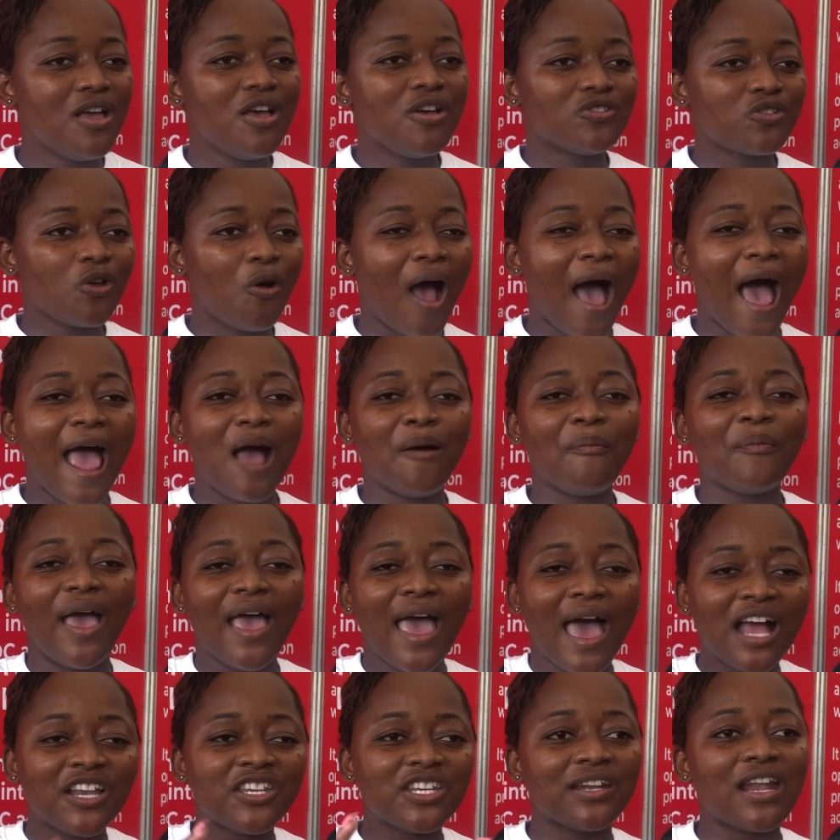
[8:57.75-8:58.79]
So I am
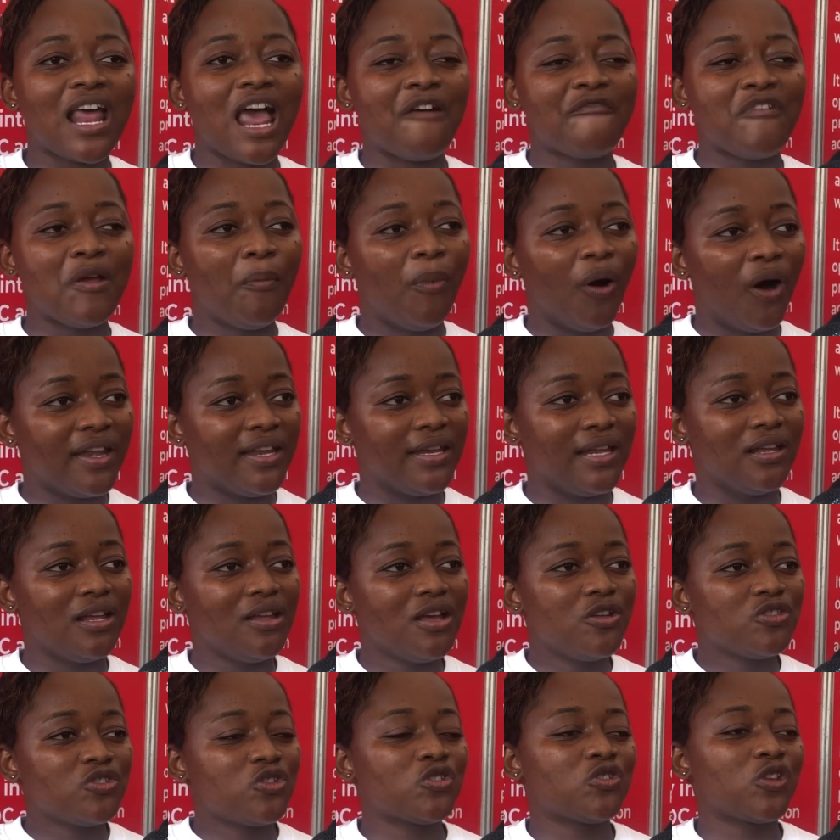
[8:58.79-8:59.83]
urging everybody
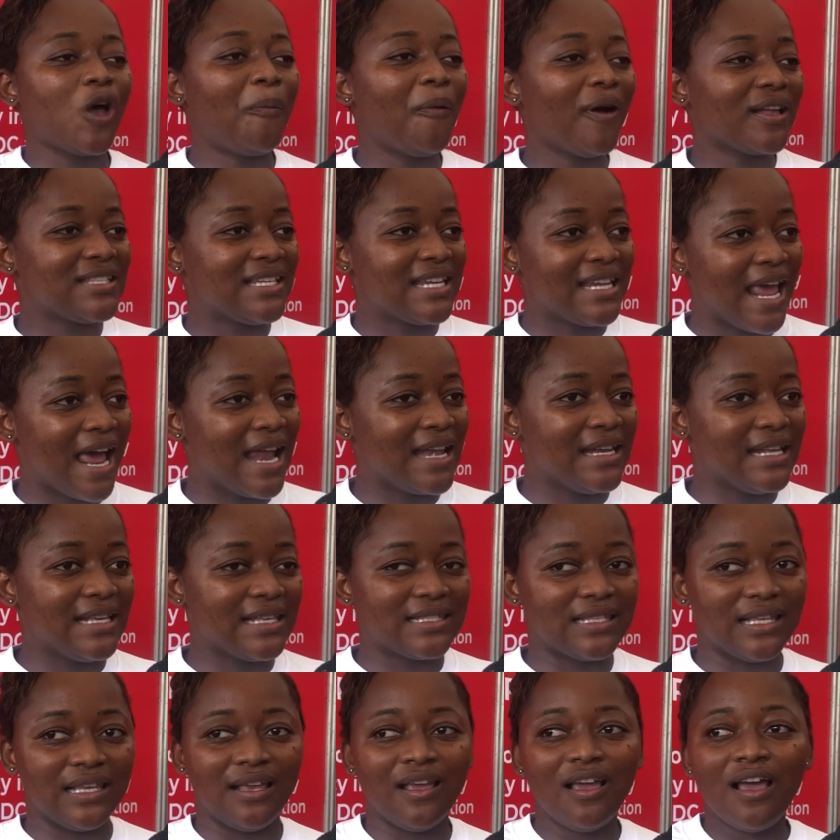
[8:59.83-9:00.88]
to support the NDC.